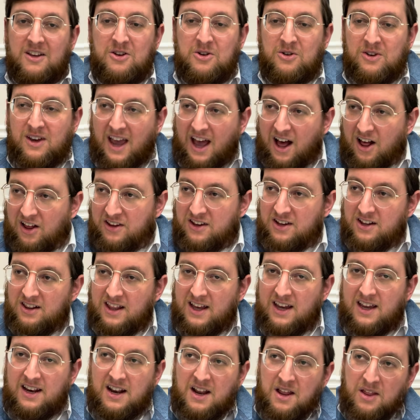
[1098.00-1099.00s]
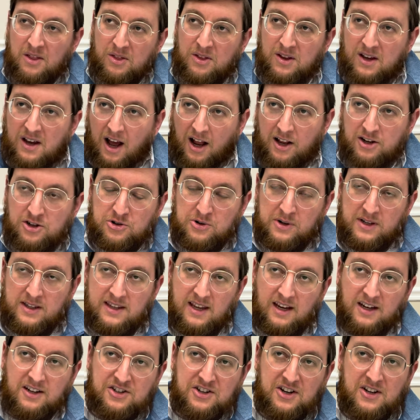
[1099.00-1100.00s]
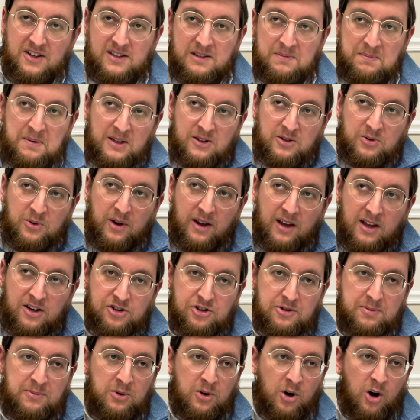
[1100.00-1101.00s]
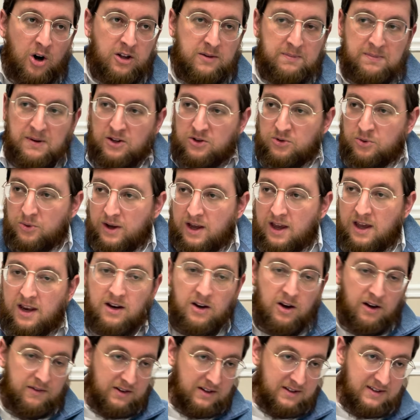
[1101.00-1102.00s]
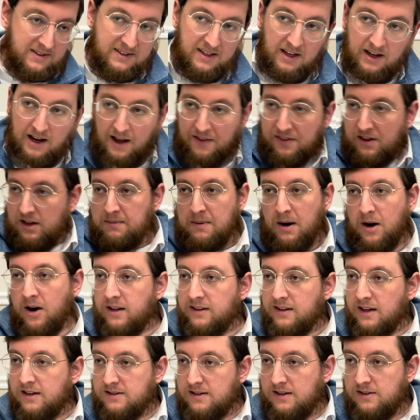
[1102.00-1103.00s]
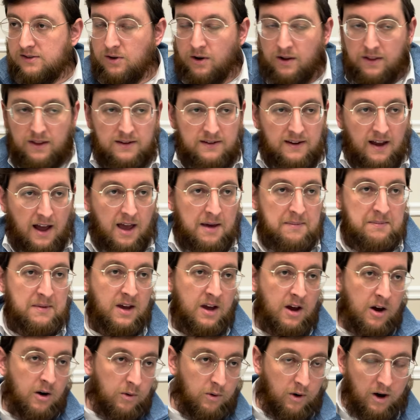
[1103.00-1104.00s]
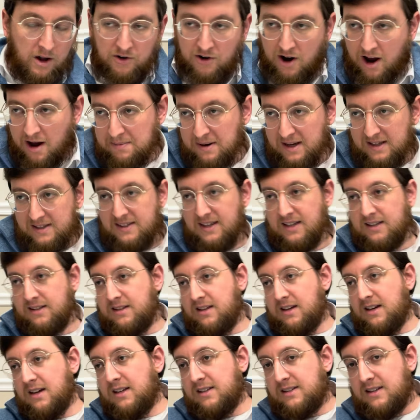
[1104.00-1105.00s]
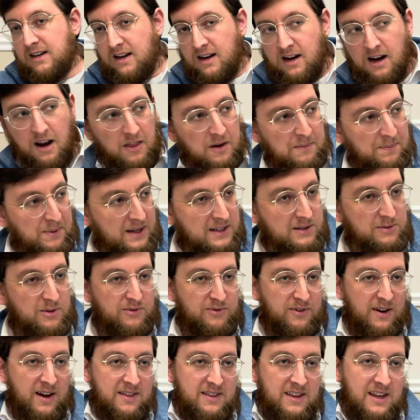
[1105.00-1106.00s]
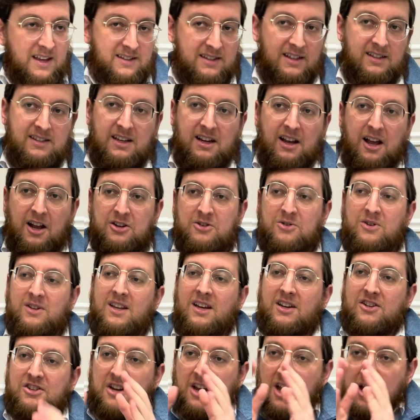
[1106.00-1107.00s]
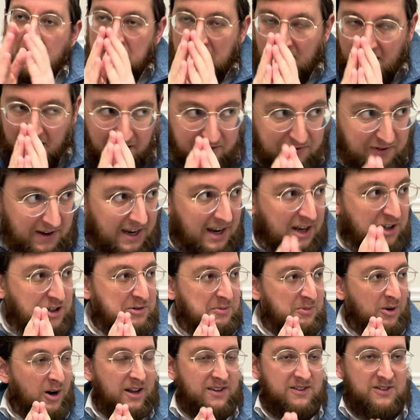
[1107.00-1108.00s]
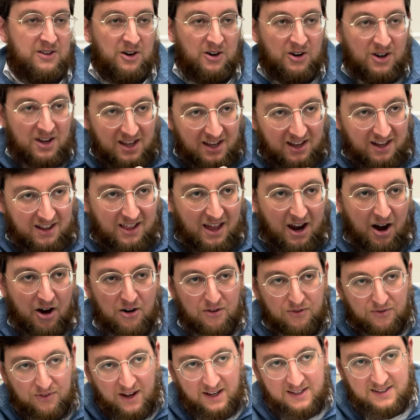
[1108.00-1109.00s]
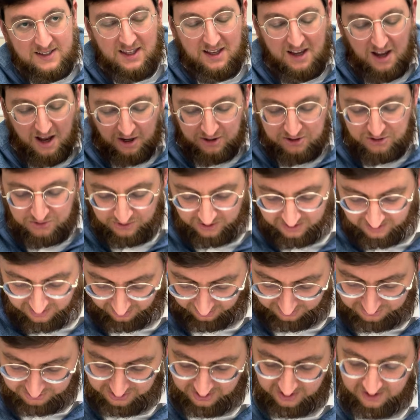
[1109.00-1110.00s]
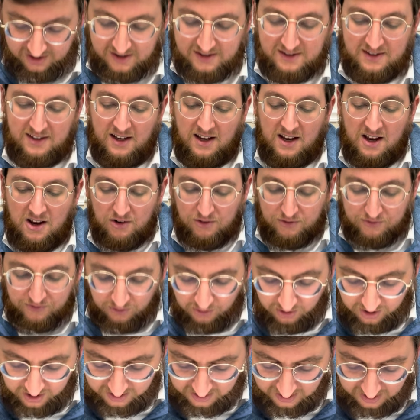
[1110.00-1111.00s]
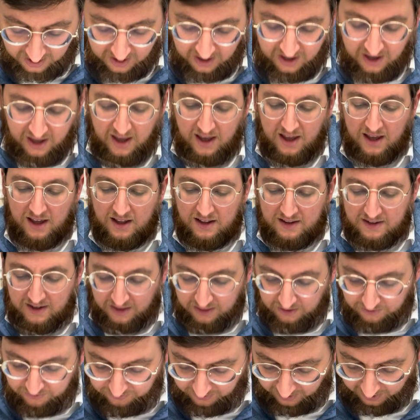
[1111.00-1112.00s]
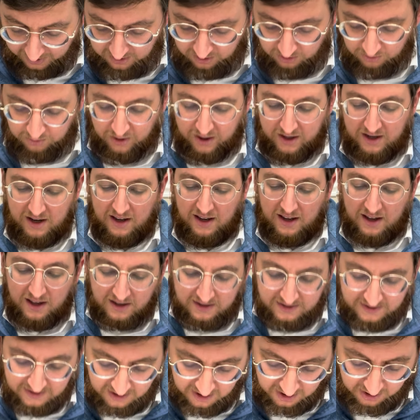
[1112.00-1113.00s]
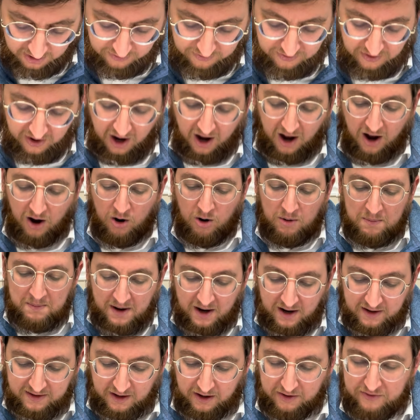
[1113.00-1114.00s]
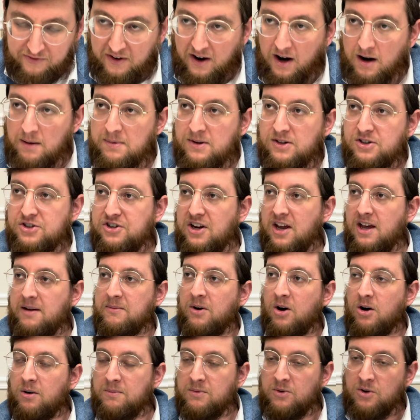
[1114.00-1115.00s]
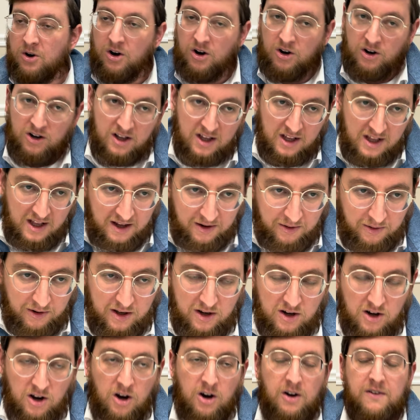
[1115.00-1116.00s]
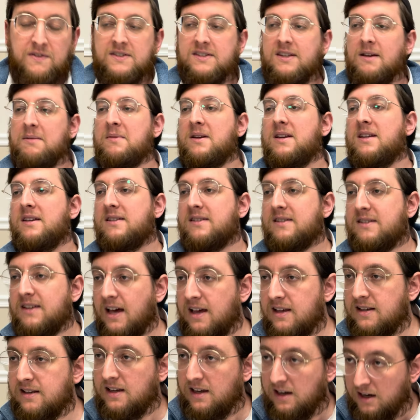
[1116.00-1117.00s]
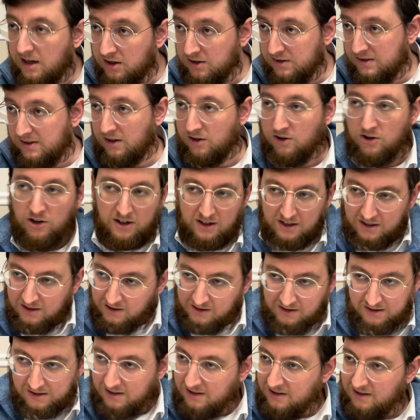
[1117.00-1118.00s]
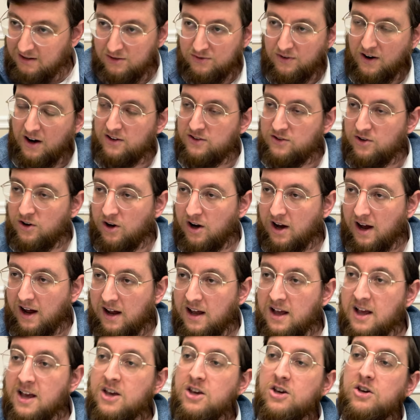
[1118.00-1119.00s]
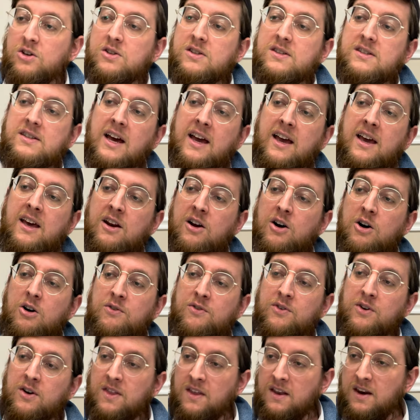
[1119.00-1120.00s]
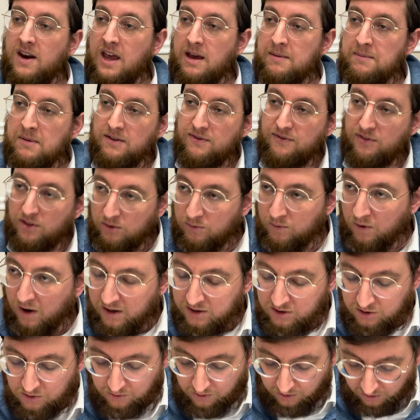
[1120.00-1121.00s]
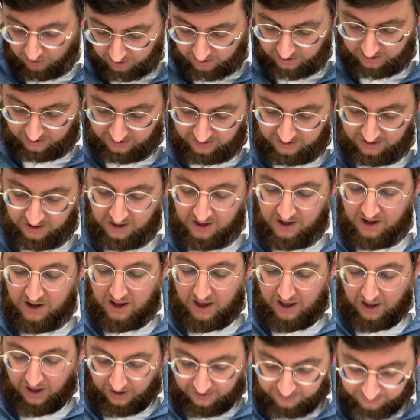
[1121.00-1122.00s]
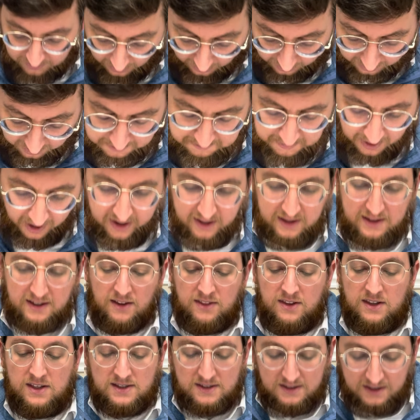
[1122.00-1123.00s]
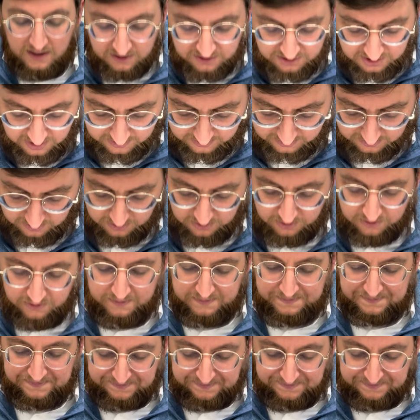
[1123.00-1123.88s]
calculate the contradictions between shmuot, between, you have a stira, the Gemara does this all the time. One rabbi says this, and another place we find this, it's a contradiction. Mechavin et shmuato, clarifies the contradictions. 48, and the final one is, v'aomer davar b'shem omro. We know if somebody says, he hears a good dvar Torah. Yeah. You say it over in the name of the one you heard it. And the halamarita, this teaches you,